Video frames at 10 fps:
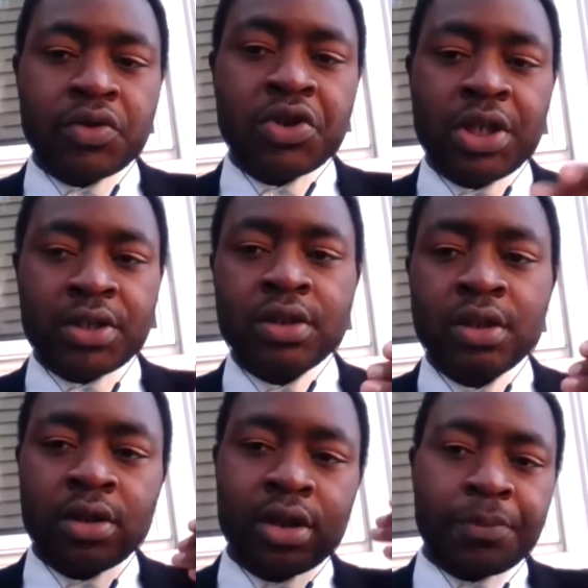to change
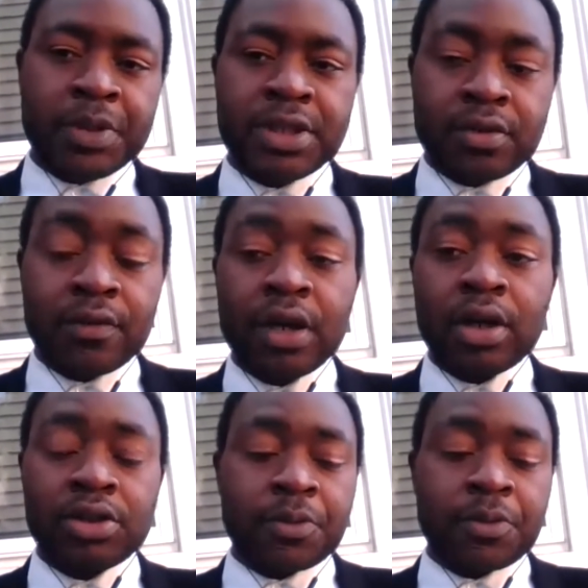the perception of
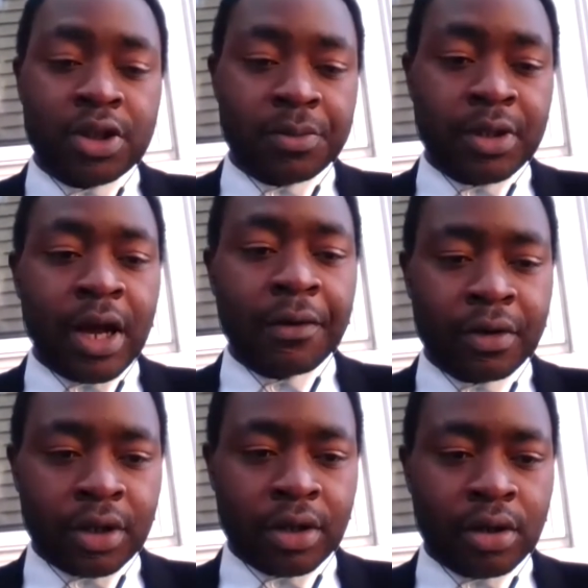entrepreneurship in
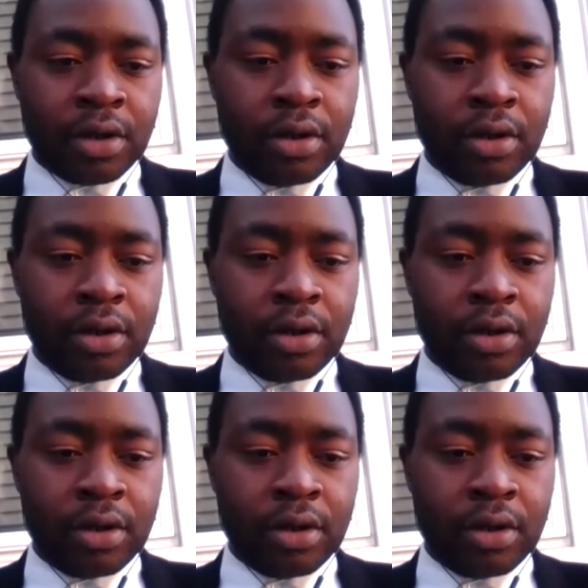Africa,